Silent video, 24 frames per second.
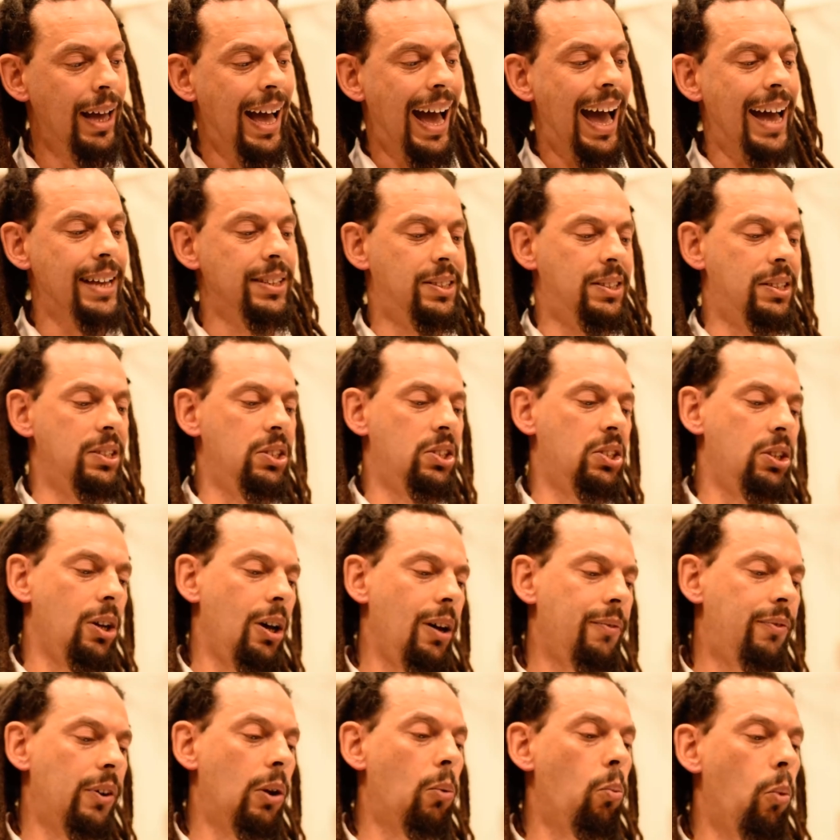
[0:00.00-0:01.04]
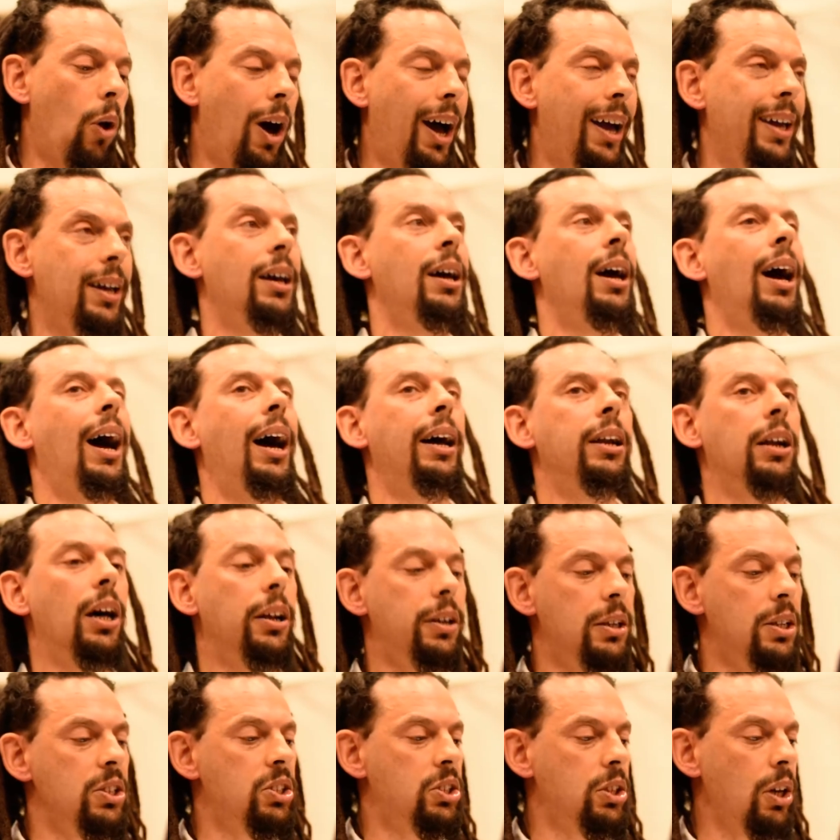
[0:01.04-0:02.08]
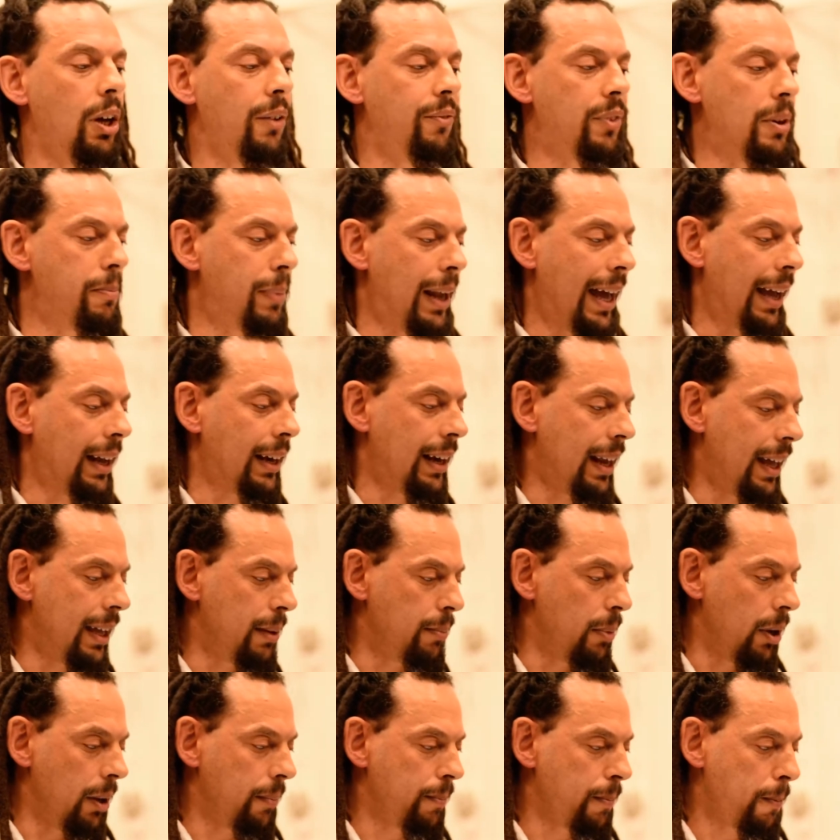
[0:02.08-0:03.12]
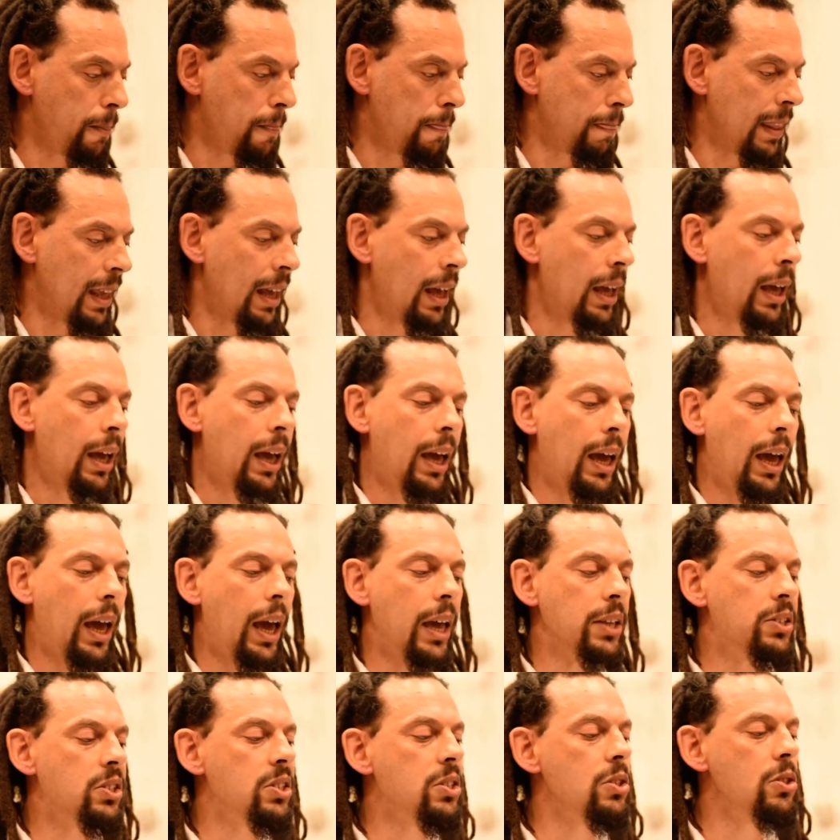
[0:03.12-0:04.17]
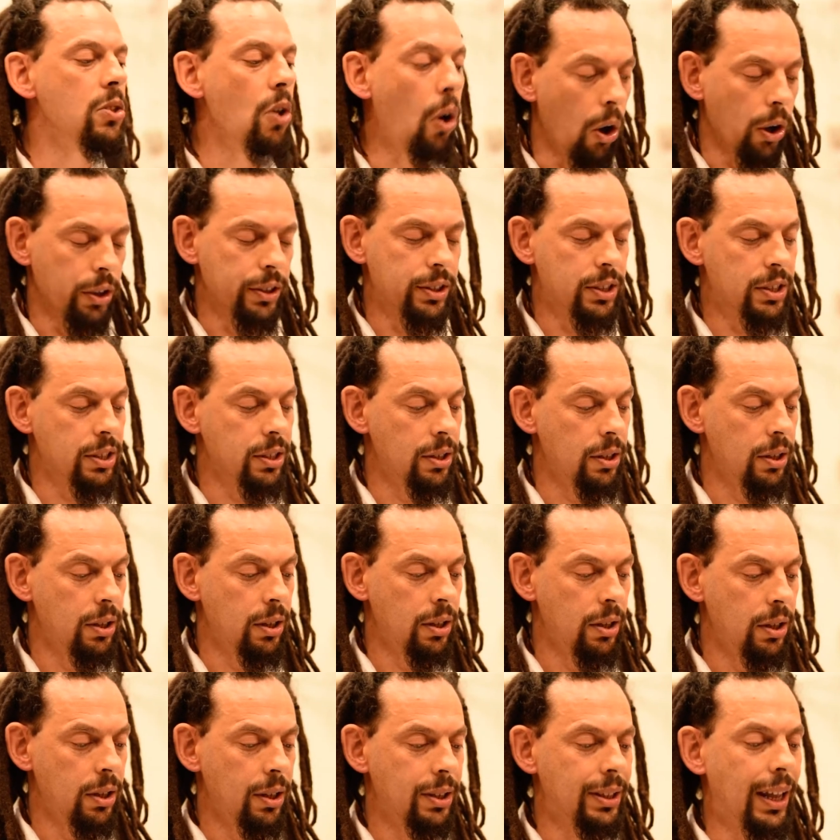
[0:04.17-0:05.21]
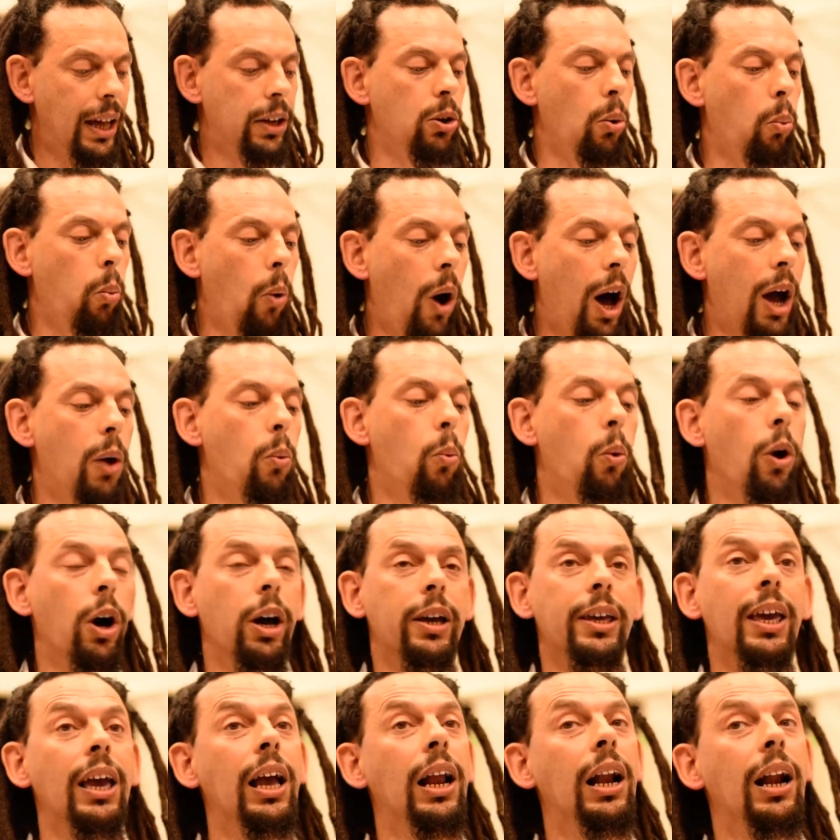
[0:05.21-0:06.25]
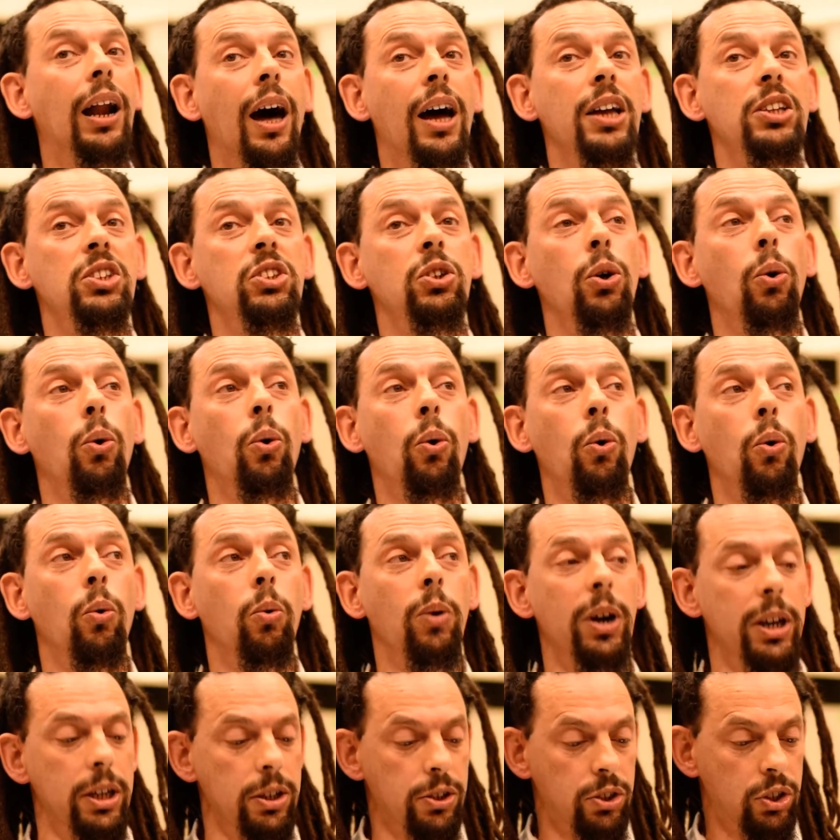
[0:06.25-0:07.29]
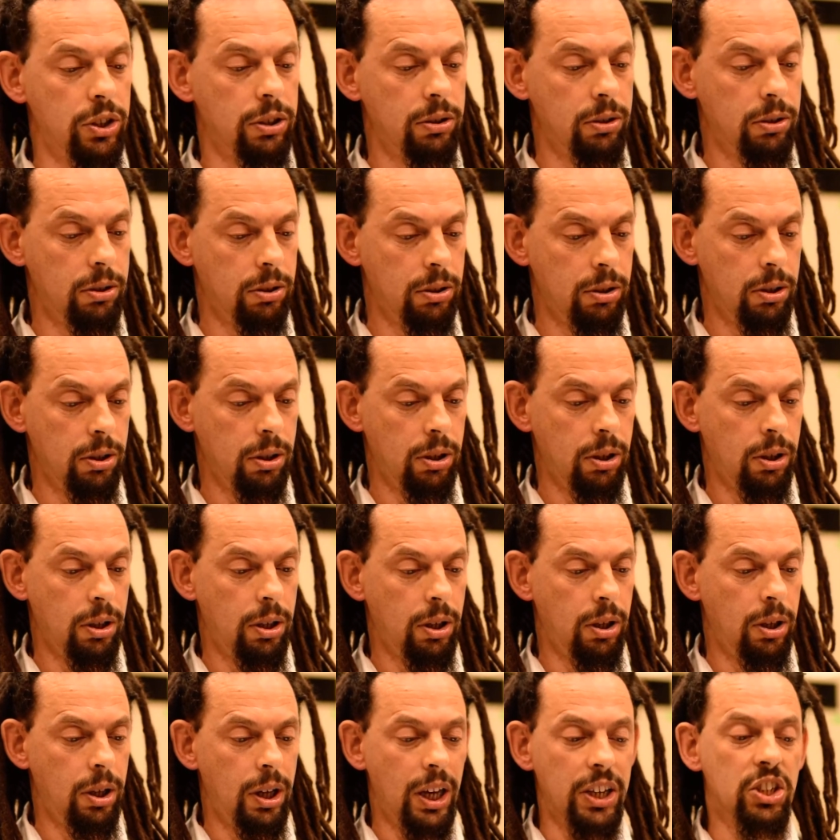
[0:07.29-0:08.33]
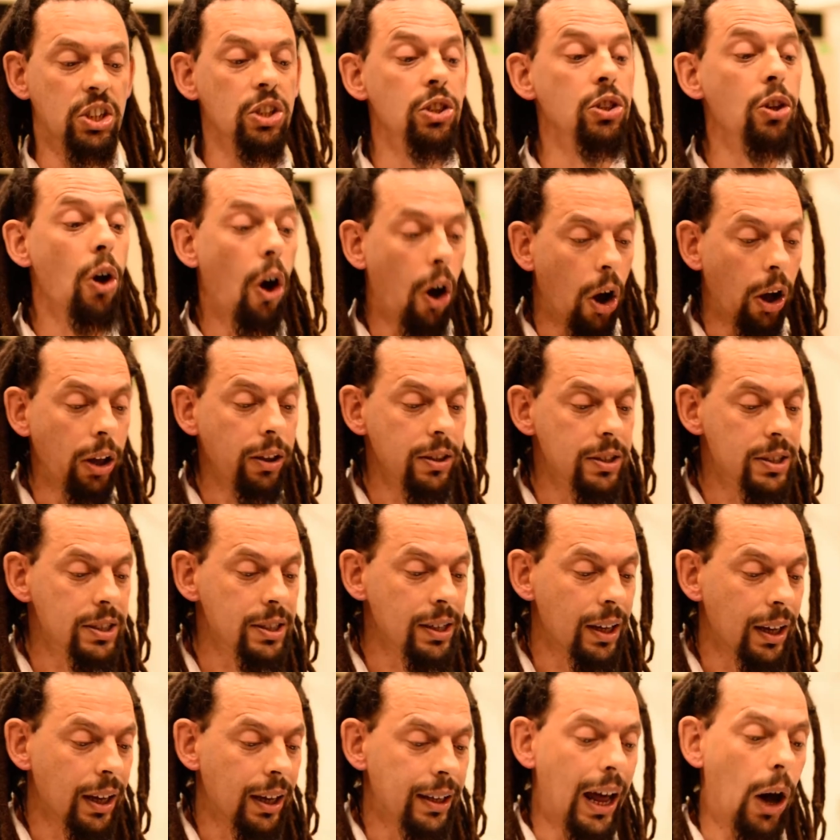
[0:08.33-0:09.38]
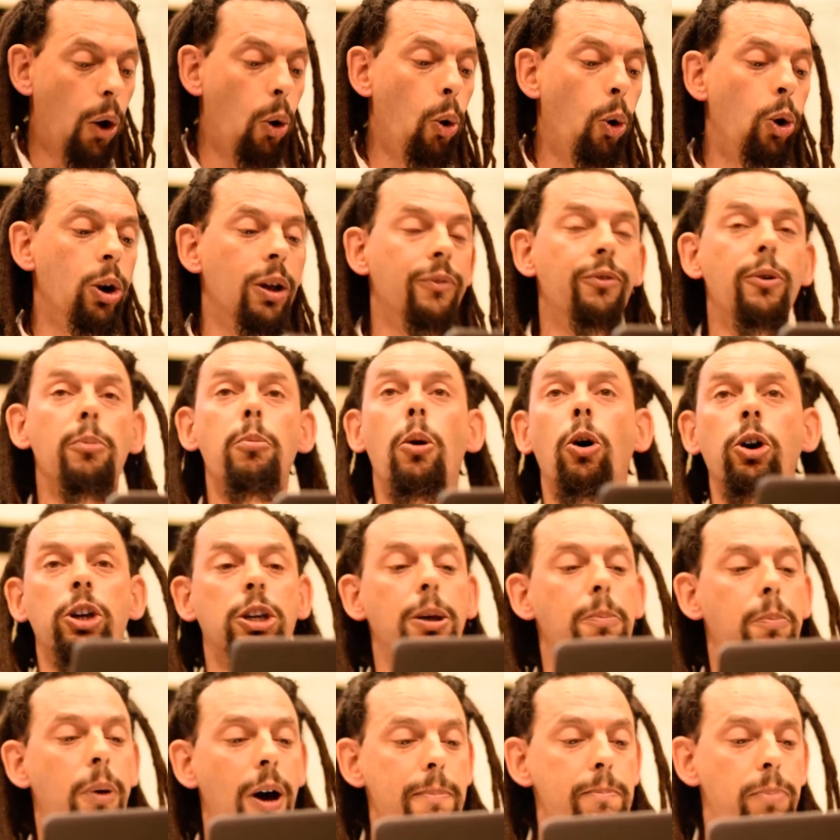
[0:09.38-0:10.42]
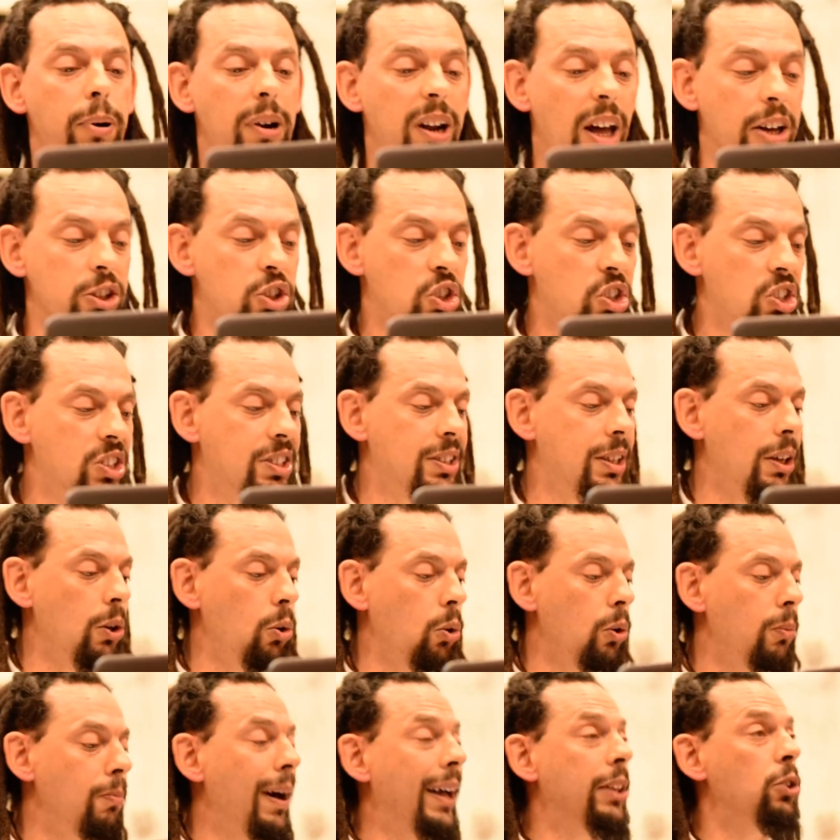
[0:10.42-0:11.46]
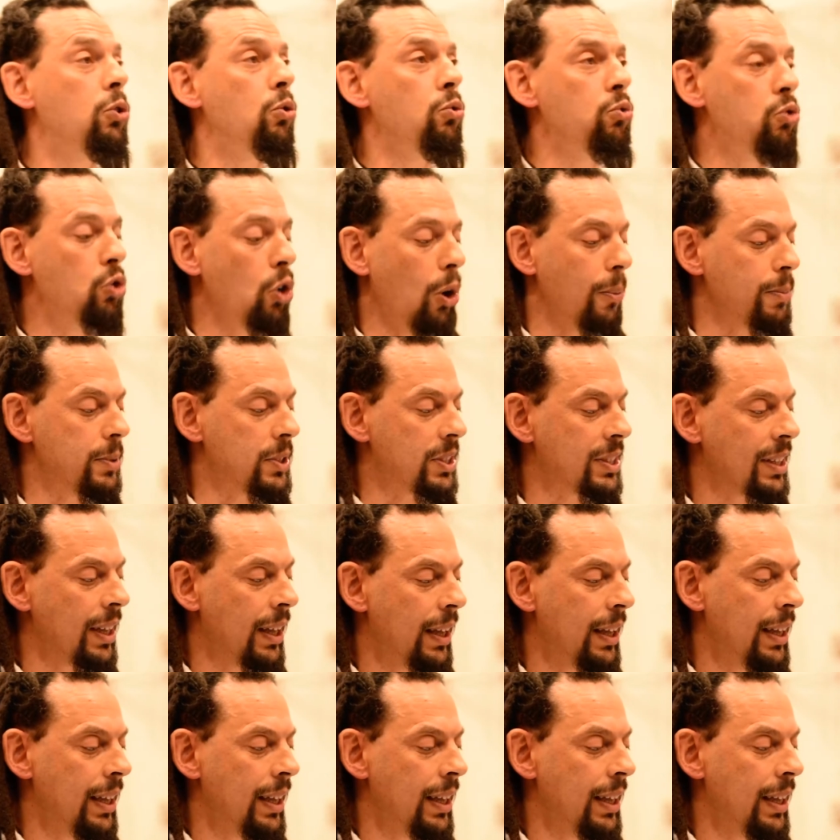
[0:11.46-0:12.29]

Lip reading: as deserving white and undeserving black labour. It's not that the white working class are all rich. It's not that all of them occupy plush, skilled, manual jobs.